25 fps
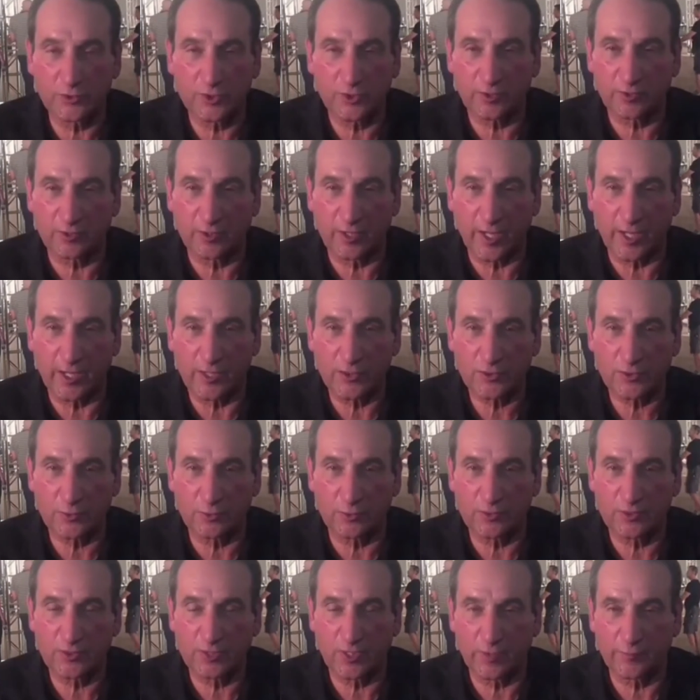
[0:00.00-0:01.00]
the national
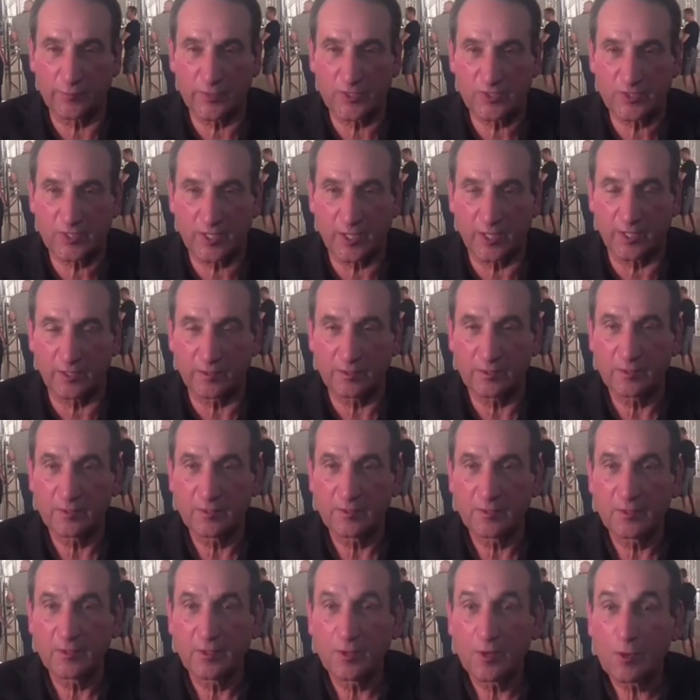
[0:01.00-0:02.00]
team is that
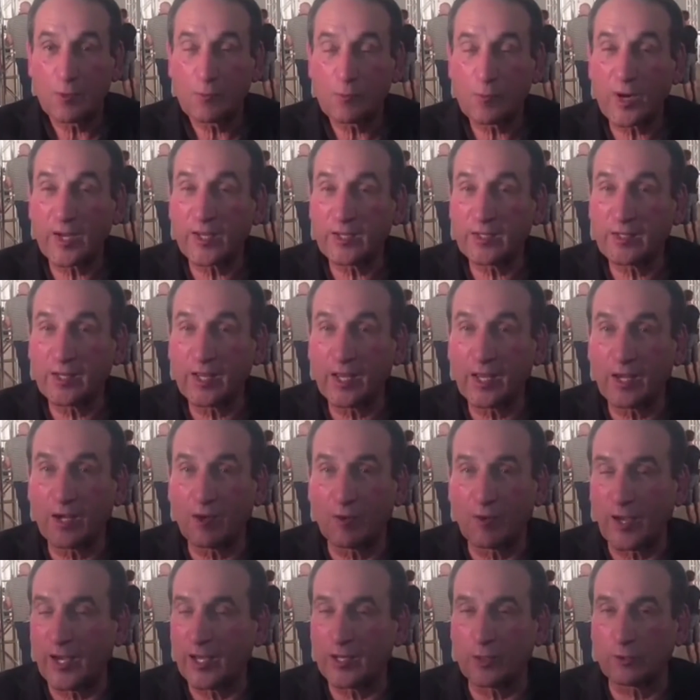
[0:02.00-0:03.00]
right now,
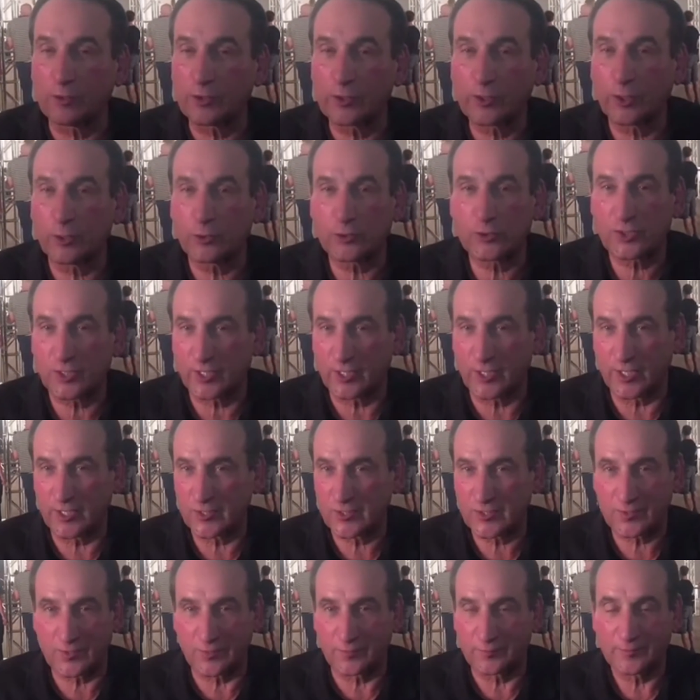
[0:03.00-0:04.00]
I don't coach
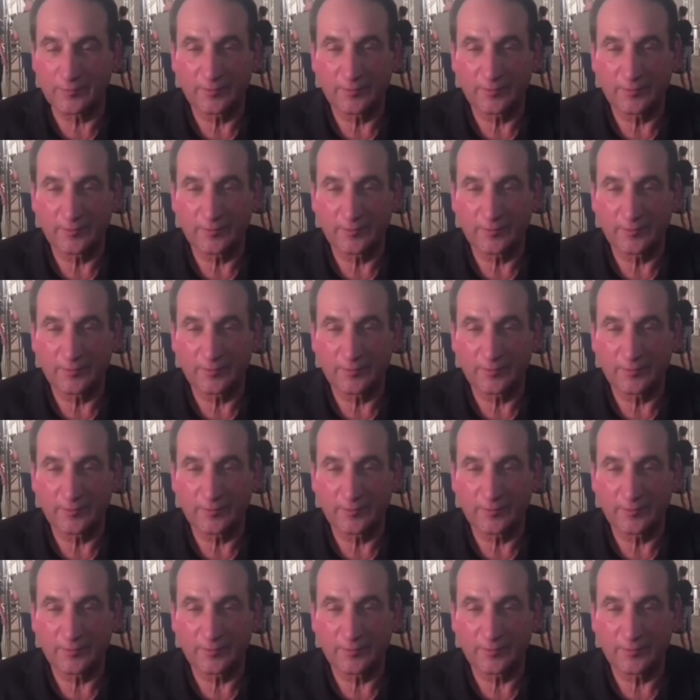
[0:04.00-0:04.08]
against them.